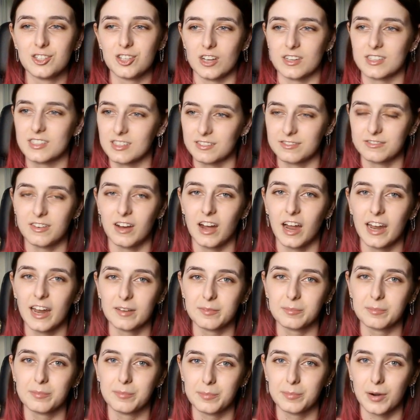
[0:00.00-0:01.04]

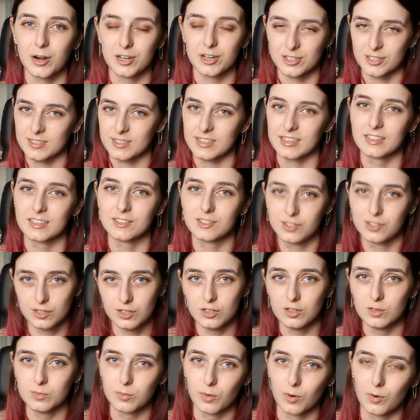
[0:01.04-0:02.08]
justify purchasing
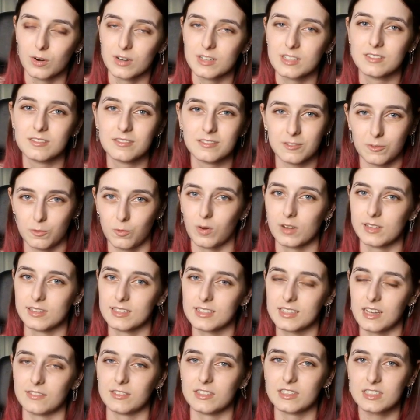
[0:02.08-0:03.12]
two more
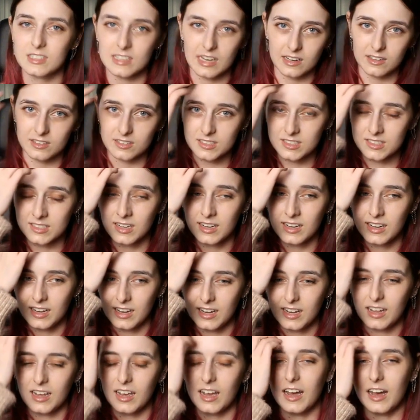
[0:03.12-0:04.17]
1/7 scales.
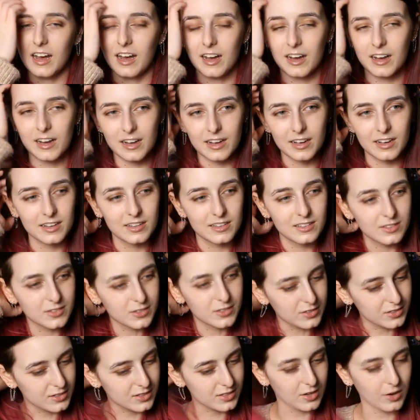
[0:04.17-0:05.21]

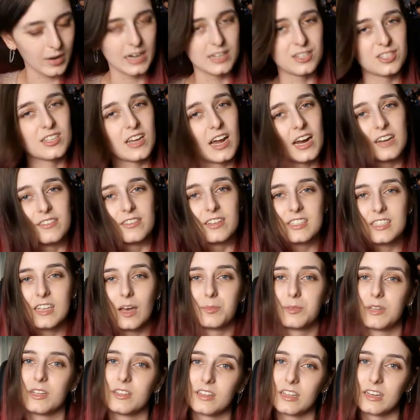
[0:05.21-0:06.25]
So I just kind of
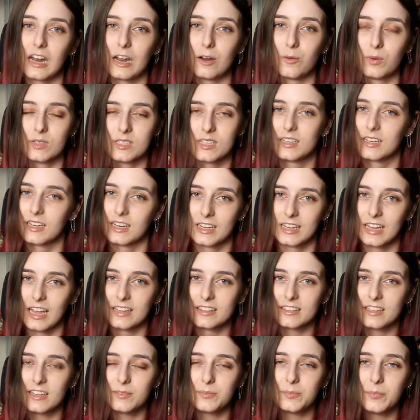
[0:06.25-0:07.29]
accepted that I wasn't gonna
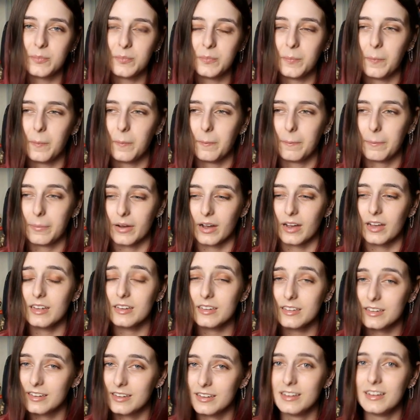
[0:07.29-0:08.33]
get them.
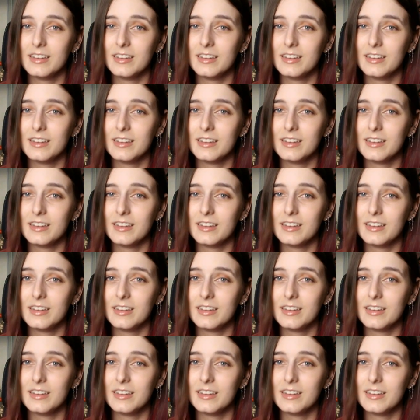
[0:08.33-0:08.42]
But